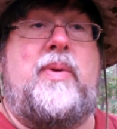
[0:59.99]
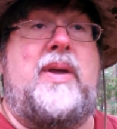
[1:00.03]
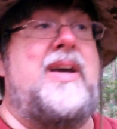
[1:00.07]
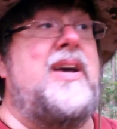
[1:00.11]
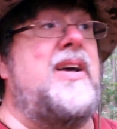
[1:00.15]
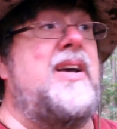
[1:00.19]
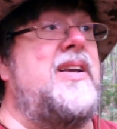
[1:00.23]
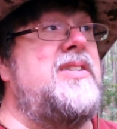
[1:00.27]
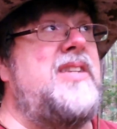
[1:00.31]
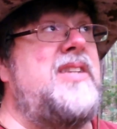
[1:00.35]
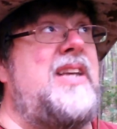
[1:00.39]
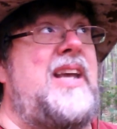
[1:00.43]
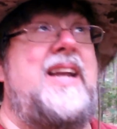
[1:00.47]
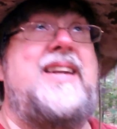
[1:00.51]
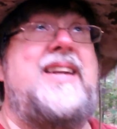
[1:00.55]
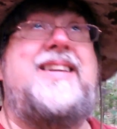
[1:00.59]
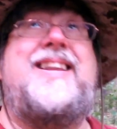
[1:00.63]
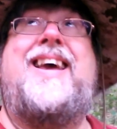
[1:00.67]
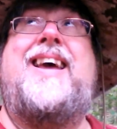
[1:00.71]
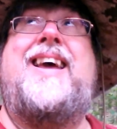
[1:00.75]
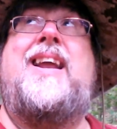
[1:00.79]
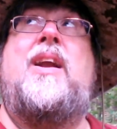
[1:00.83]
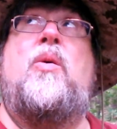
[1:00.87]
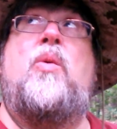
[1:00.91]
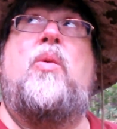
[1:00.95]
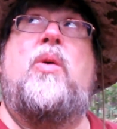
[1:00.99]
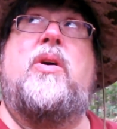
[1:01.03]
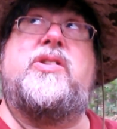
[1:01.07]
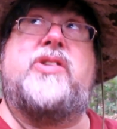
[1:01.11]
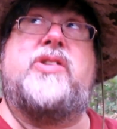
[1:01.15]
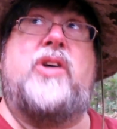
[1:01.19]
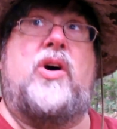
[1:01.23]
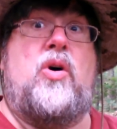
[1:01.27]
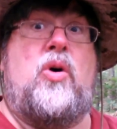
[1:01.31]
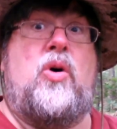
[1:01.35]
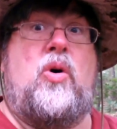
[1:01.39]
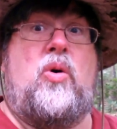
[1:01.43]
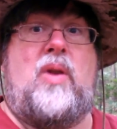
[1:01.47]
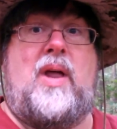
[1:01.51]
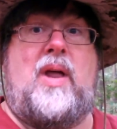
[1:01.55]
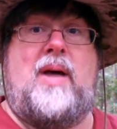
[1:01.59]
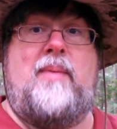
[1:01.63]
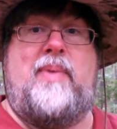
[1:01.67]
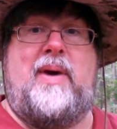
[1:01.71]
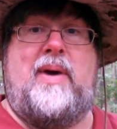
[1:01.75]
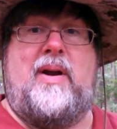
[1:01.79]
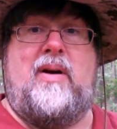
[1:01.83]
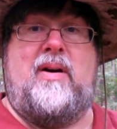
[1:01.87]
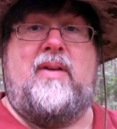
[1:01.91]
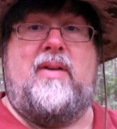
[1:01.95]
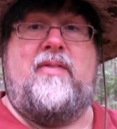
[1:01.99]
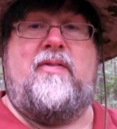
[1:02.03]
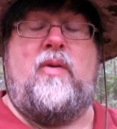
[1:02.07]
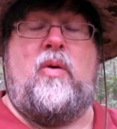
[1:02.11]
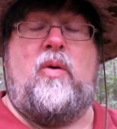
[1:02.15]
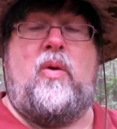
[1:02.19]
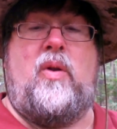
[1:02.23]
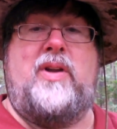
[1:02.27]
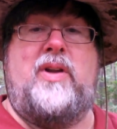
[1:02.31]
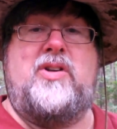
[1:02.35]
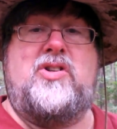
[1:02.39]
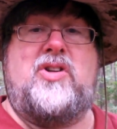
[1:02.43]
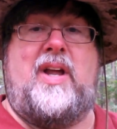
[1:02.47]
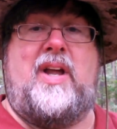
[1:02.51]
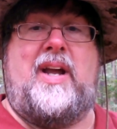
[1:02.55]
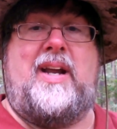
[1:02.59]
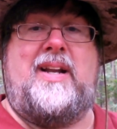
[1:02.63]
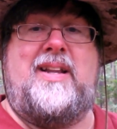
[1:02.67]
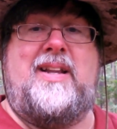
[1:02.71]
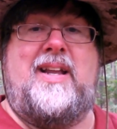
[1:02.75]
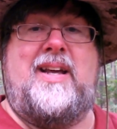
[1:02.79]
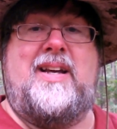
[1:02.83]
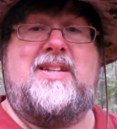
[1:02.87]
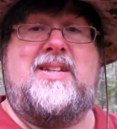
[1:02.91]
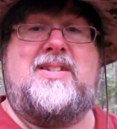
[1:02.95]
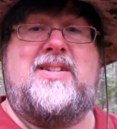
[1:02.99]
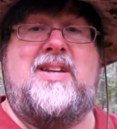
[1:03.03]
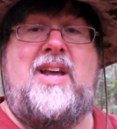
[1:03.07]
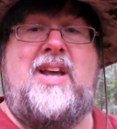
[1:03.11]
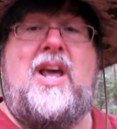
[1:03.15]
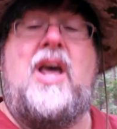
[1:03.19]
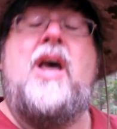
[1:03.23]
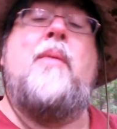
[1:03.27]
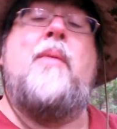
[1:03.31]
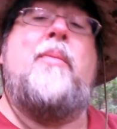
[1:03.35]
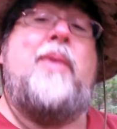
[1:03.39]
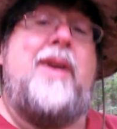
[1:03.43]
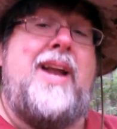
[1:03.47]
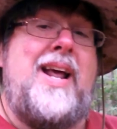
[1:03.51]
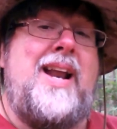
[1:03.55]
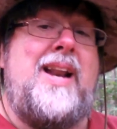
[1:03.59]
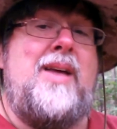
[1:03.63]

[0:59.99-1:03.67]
because the antenna works a whole lot better in the foliage like this. But